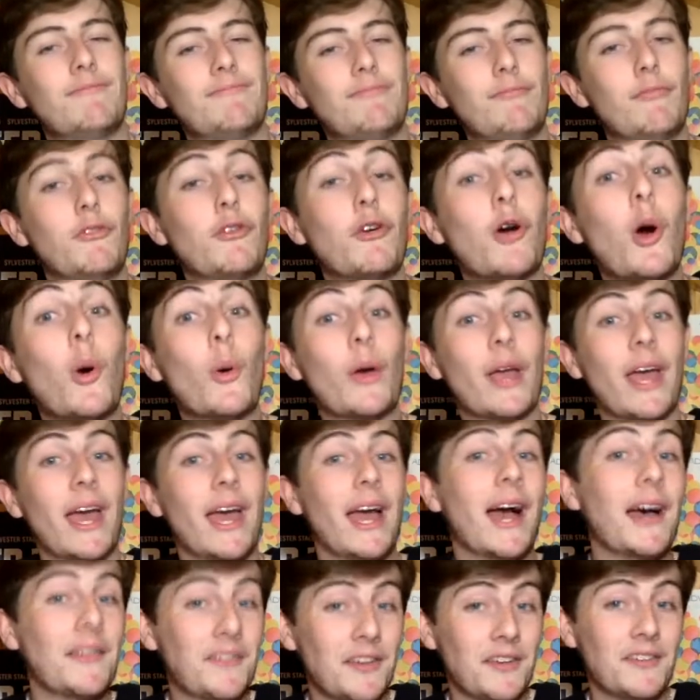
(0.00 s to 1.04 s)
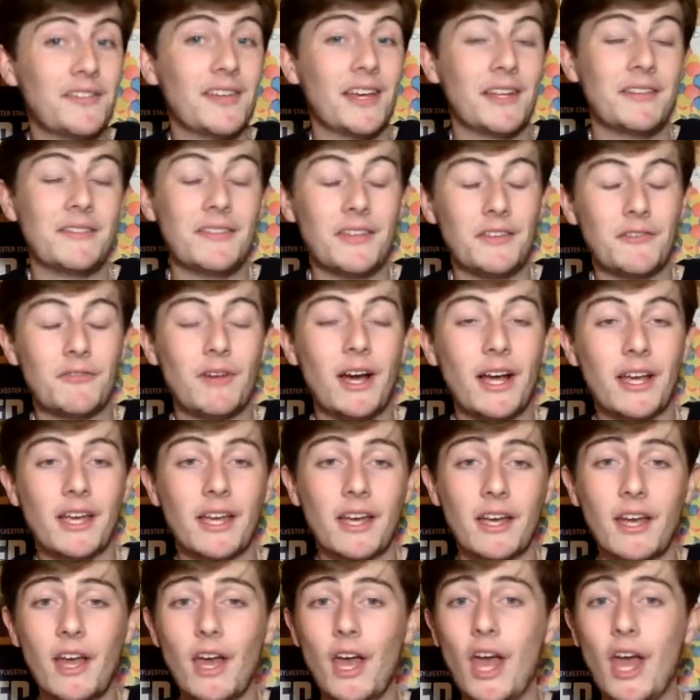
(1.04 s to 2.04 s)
they're okay, as I said, in this ranking.